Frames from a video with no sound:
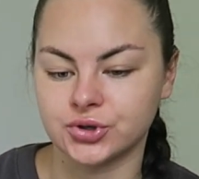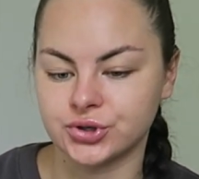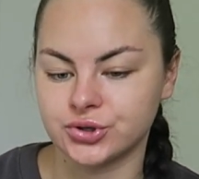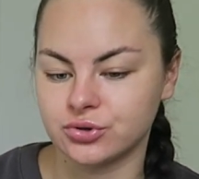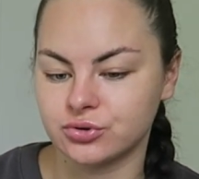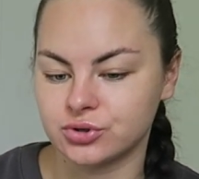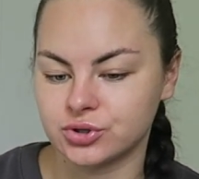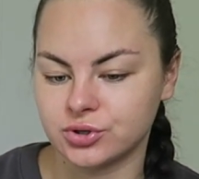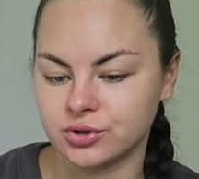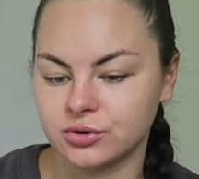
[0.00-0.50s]

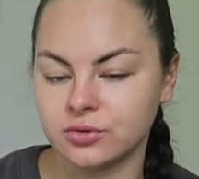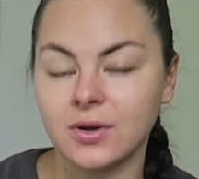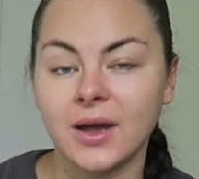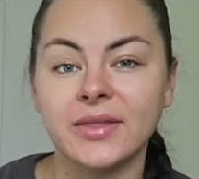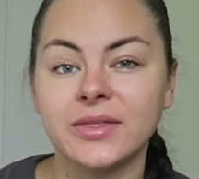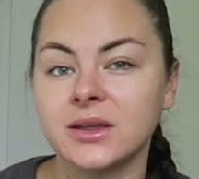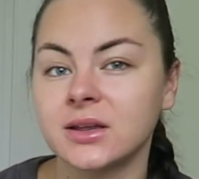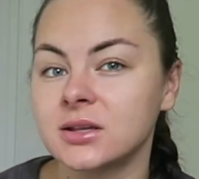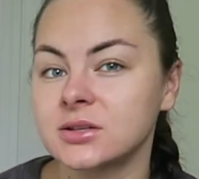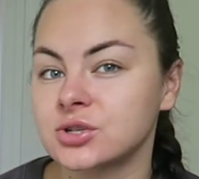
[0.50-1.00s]
Chou Chou? I
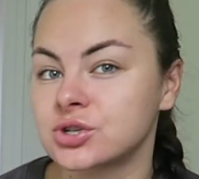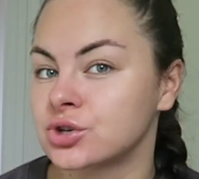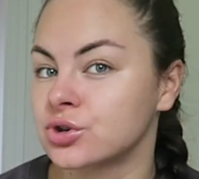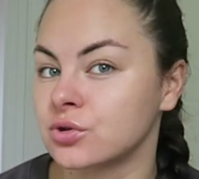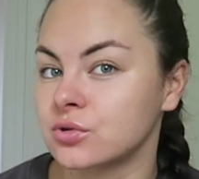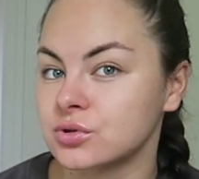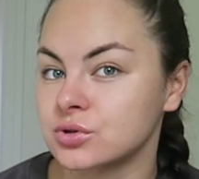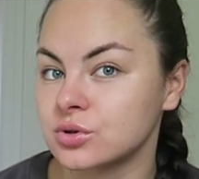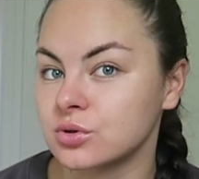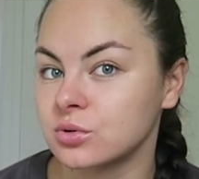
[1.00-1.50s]
think it's
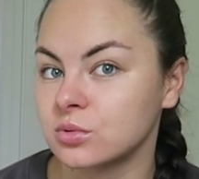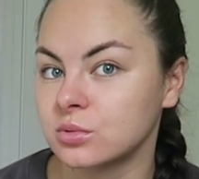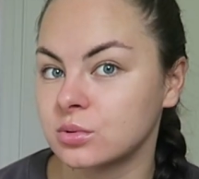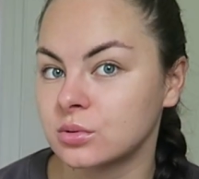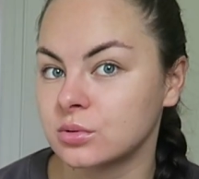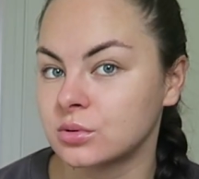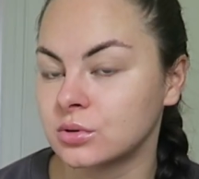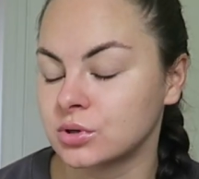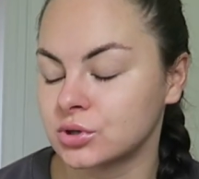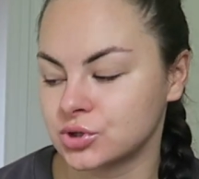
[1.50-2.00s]
Chou Chou.
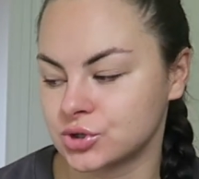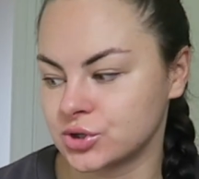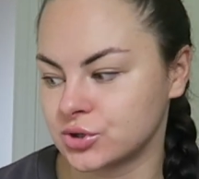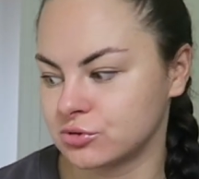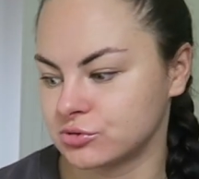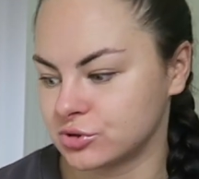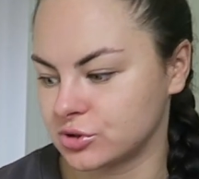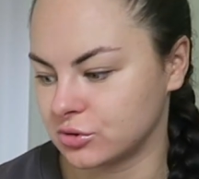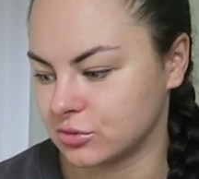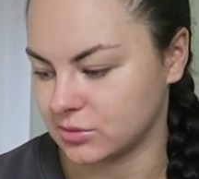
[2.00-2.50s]
Chou
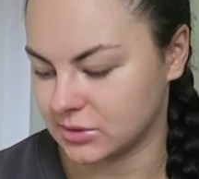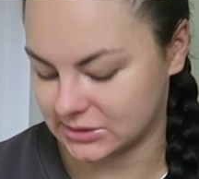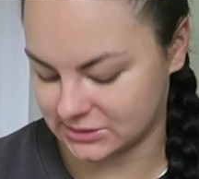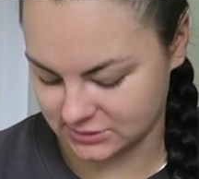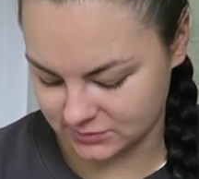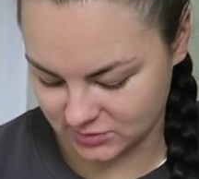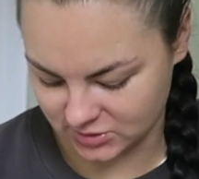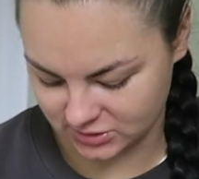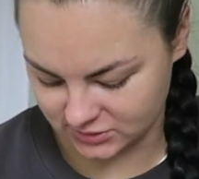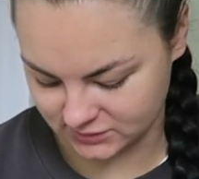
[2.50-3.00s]
Chou
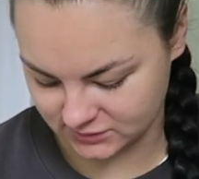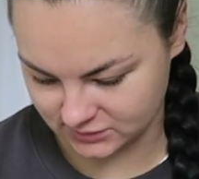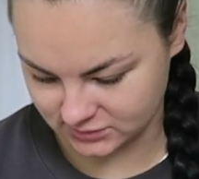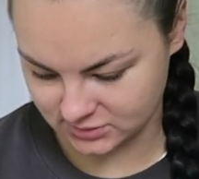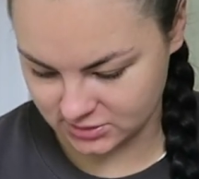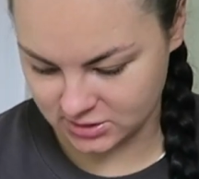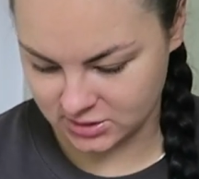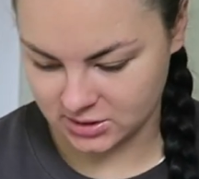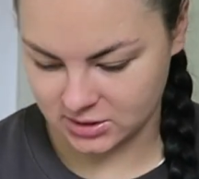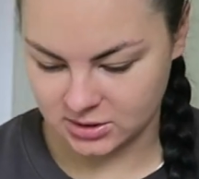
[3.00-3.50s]
Intimates.
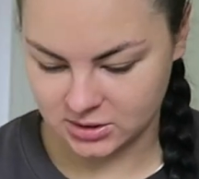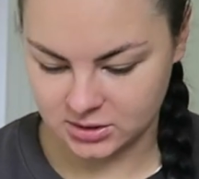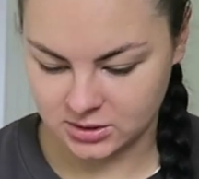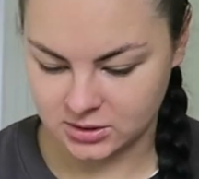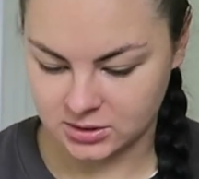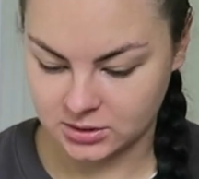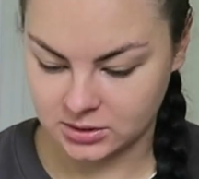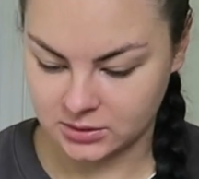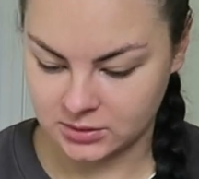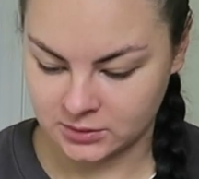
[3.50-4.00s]

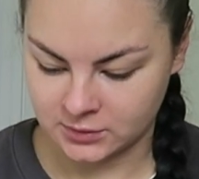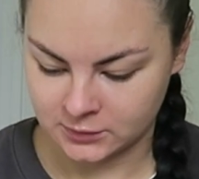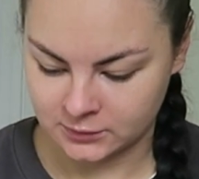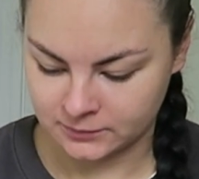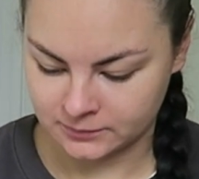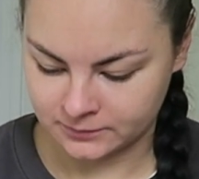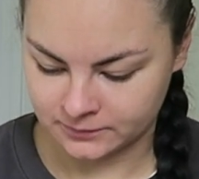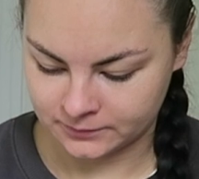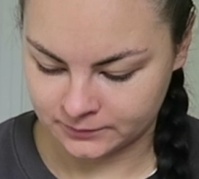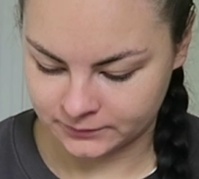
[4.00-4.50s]

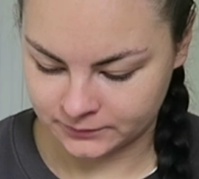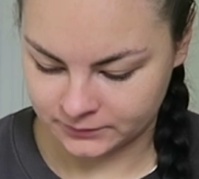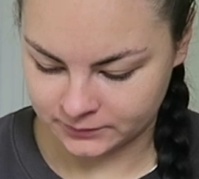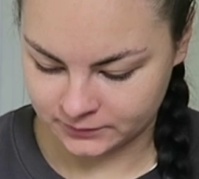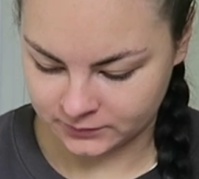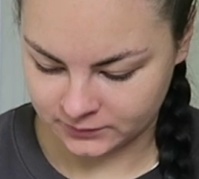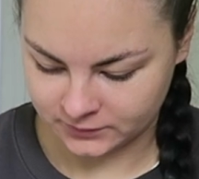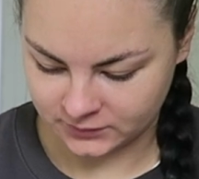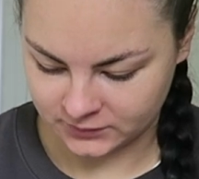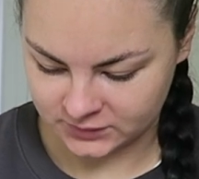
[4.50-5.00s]

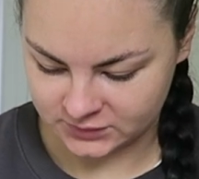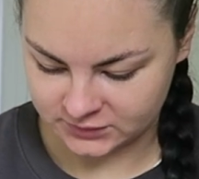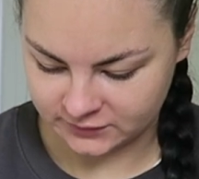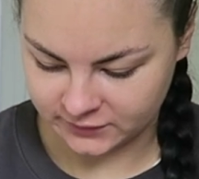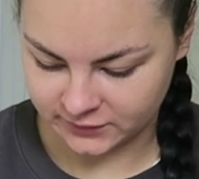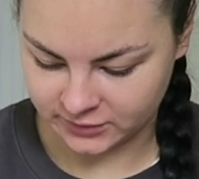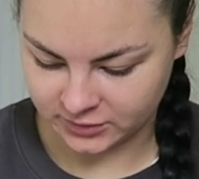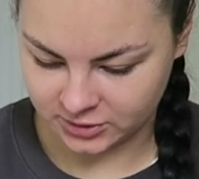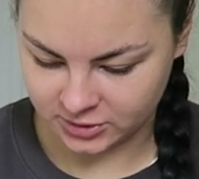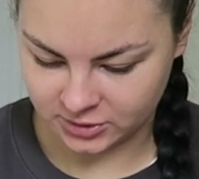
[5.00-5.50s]
It's
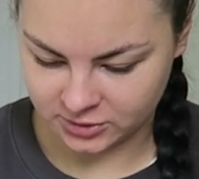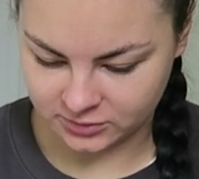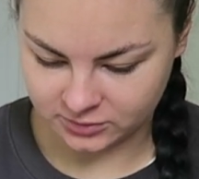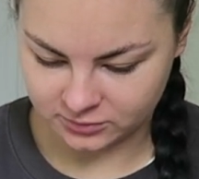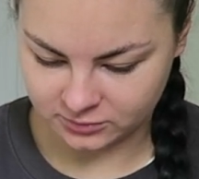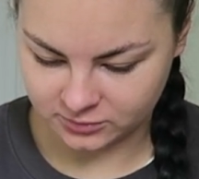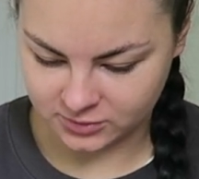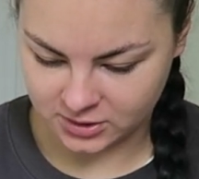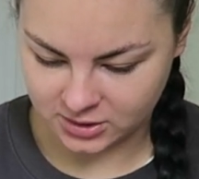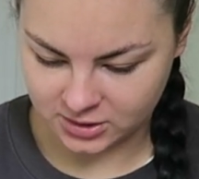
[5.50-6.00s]
a very cute
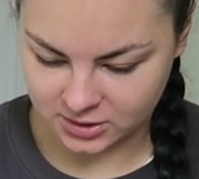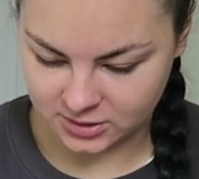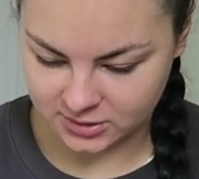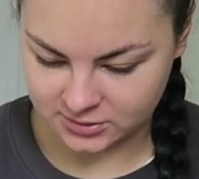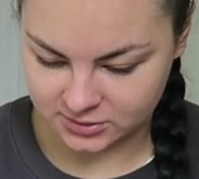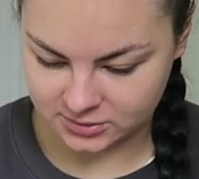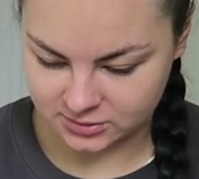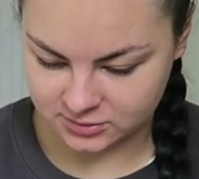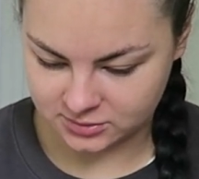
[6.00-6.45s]
little card.